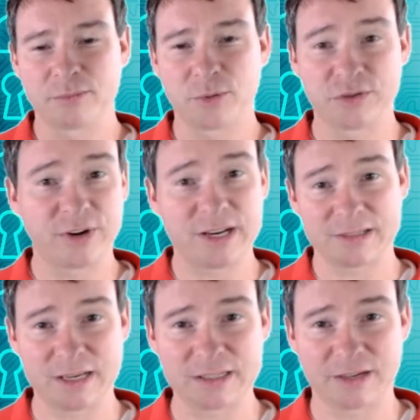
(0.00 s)
we treat
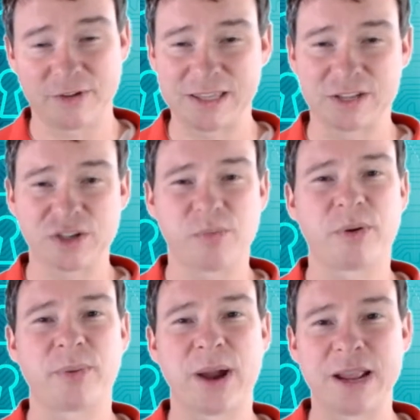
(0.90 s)
it sensitive, right? That's our
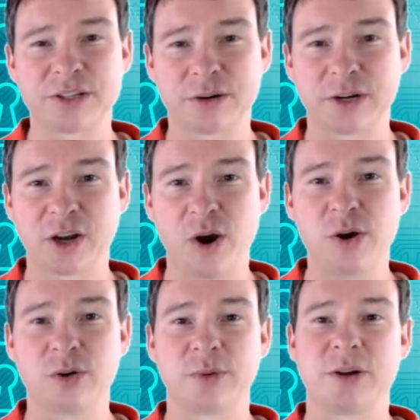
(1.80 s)
proprietary
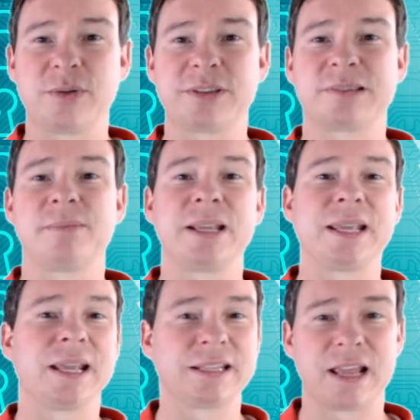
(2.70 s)
code. We don't want somebody
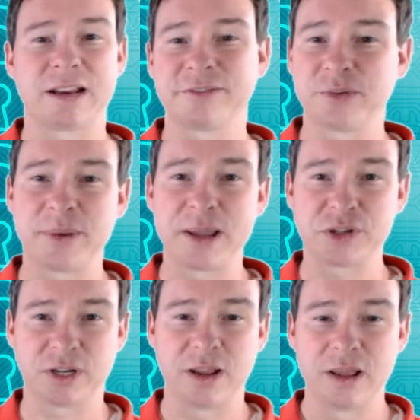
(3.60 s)
getting that
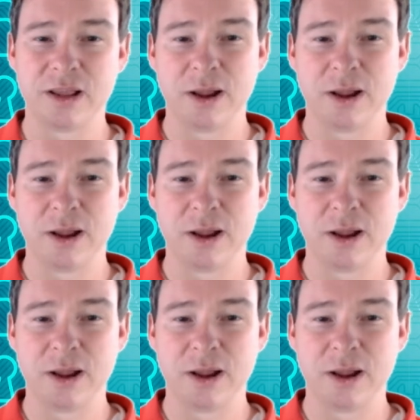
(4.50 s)
information.